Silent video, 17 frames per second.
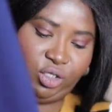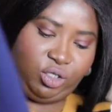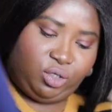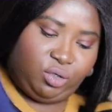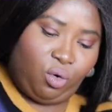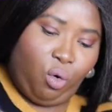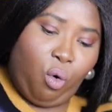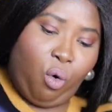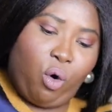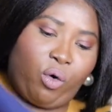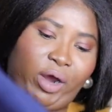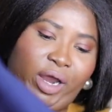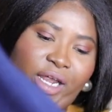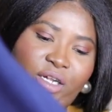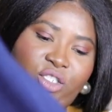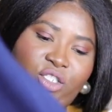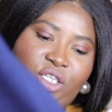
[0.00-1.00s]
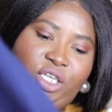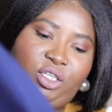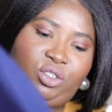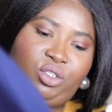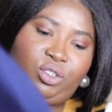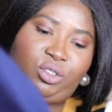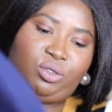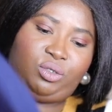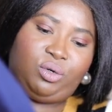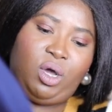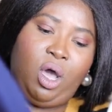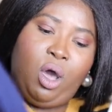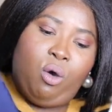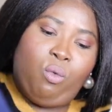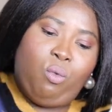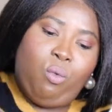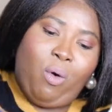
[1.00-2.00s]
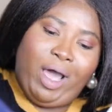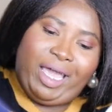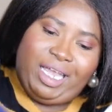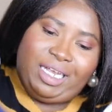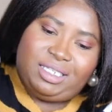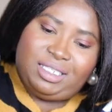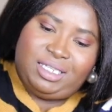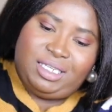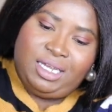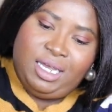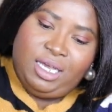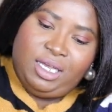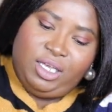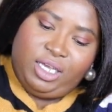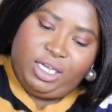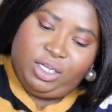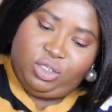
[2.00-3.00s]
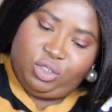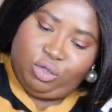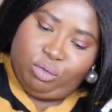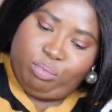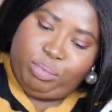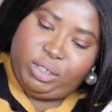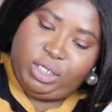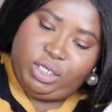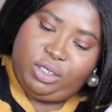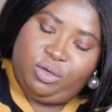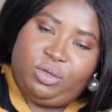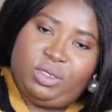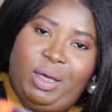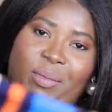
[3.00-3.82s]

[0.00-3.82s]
do orange, you can do white, you can do blue.